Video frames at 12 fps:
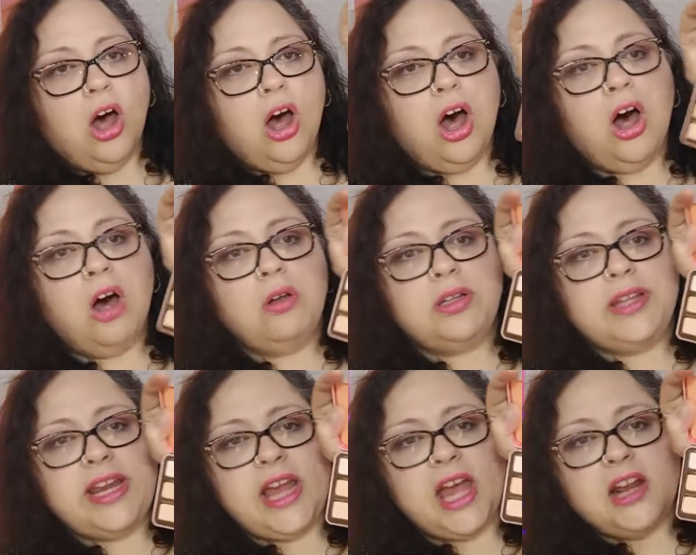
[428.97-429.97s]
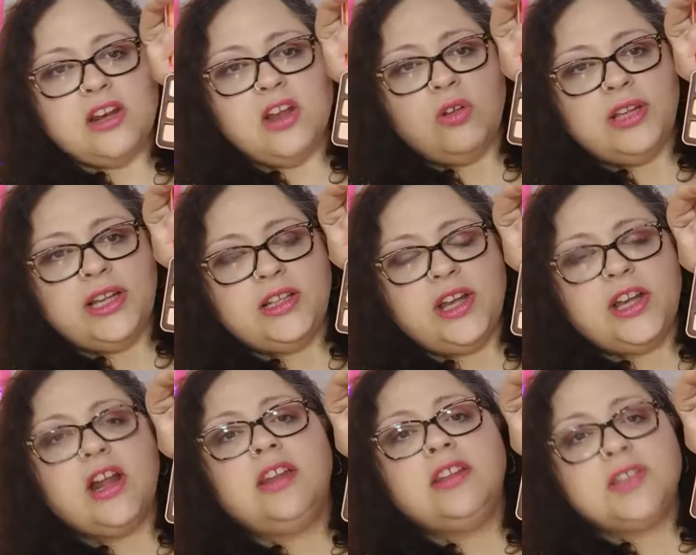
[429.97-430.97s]
Holy cannoli, look
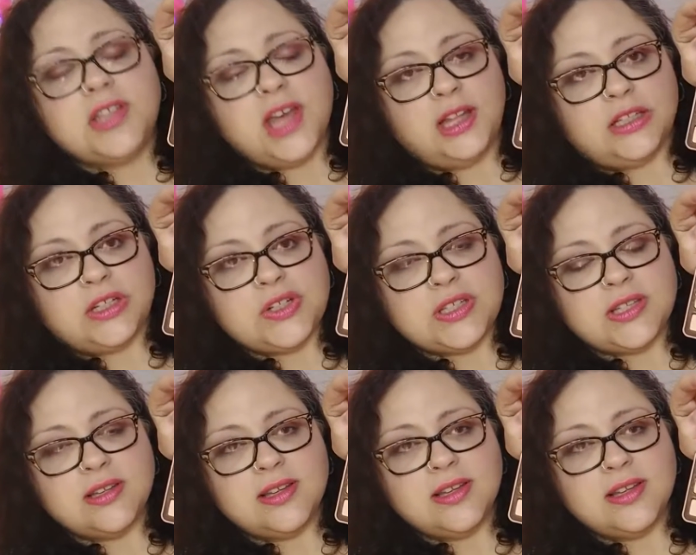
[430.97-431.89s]
at all those colors.